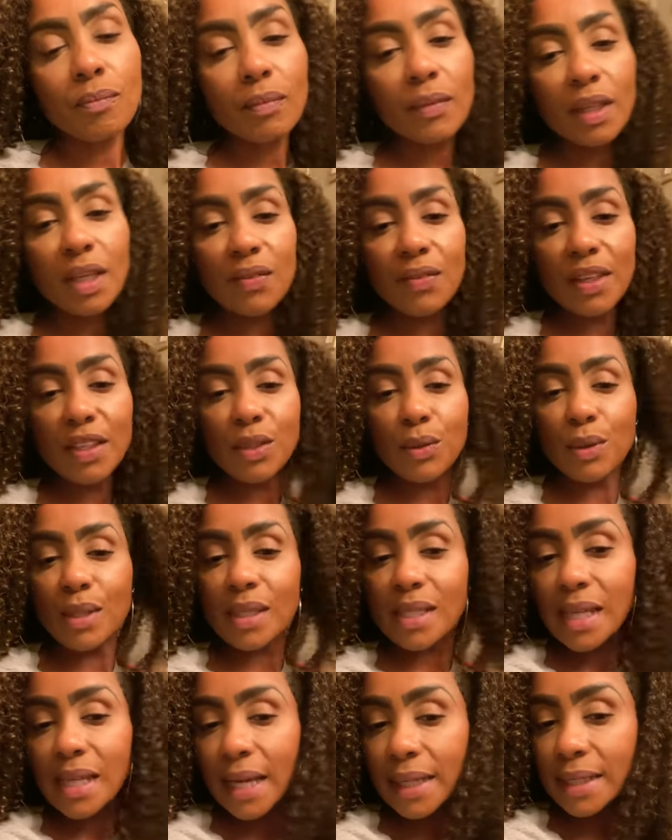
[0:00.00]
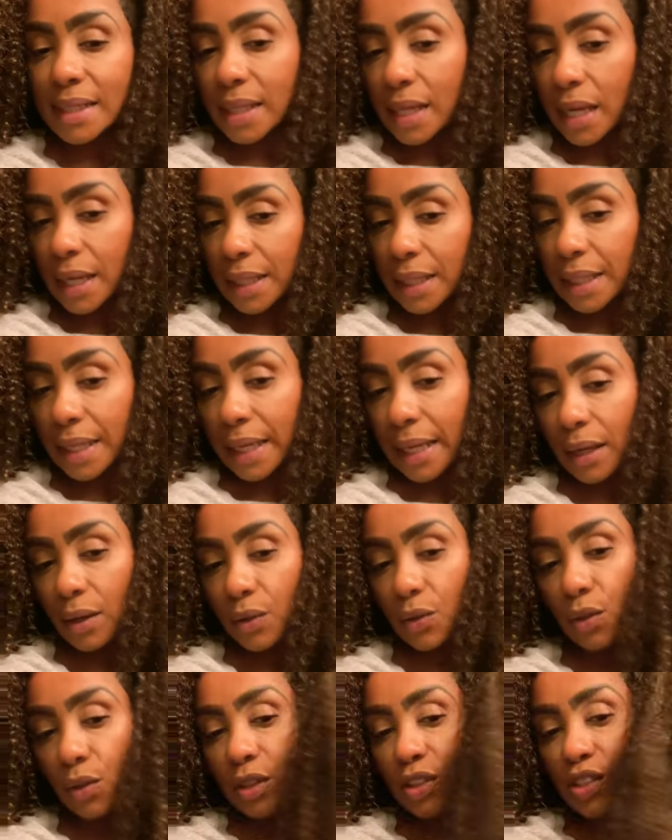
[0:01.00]
if I do decide to cut it down
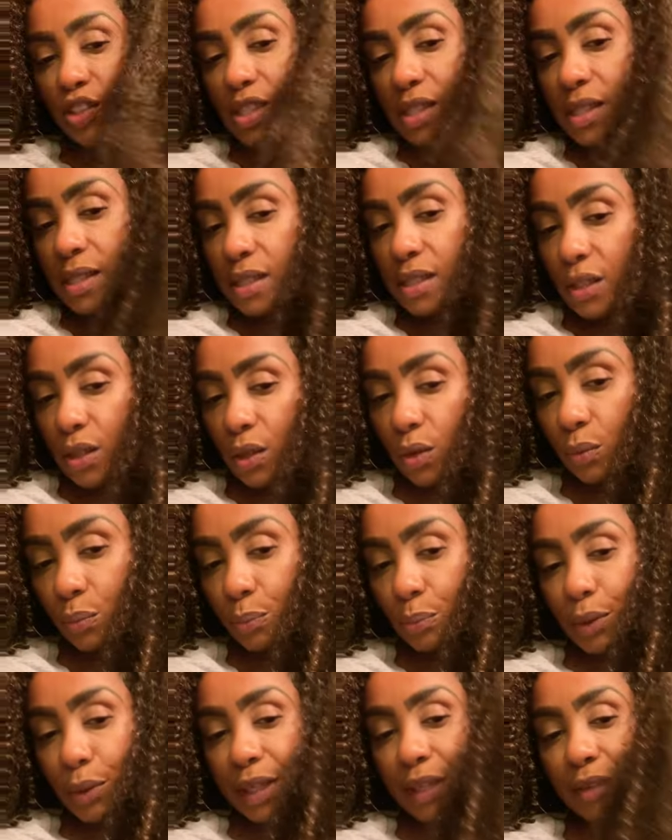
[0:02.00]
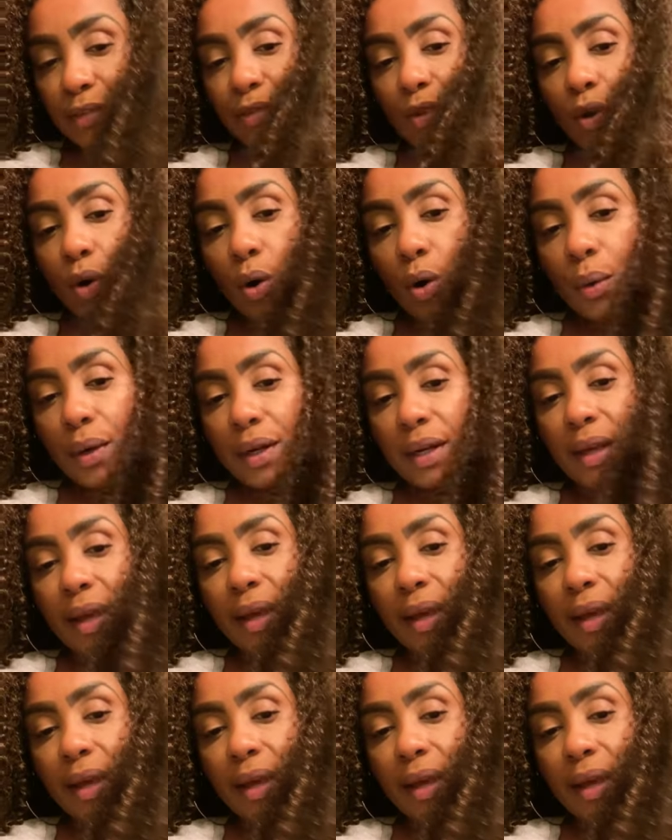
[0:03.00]
or just, you know, bring it forward,